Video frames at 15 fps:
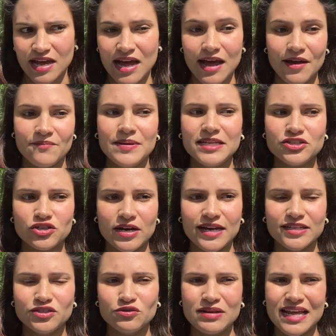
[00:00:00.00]
I've been
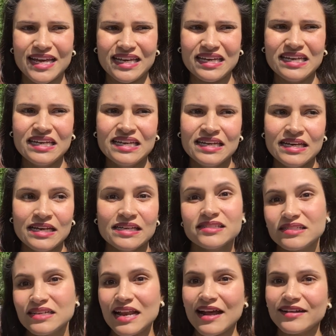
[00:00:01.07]
trying to like
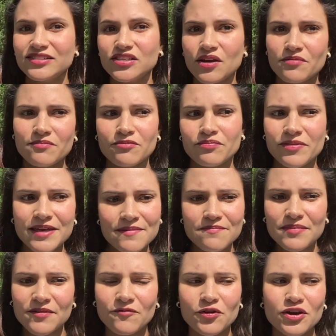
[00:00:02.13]
snack something
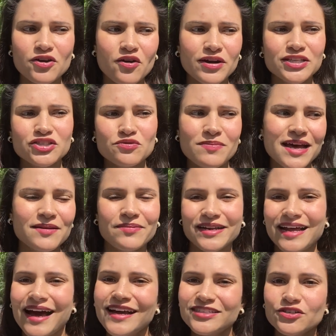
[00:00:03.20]
before going to bed, but
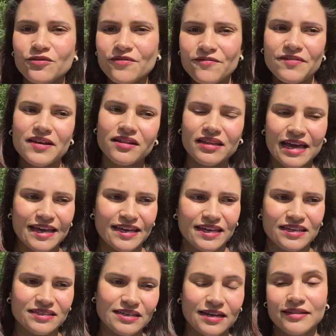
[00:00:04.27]
I don't feel like
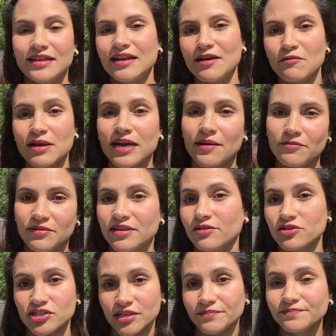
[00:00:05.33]
it. And then I wake up with
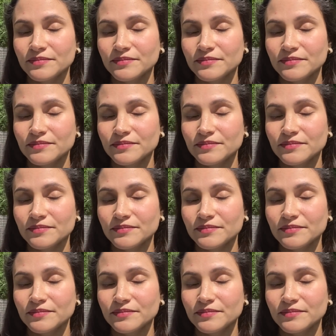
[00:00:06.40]
nausea.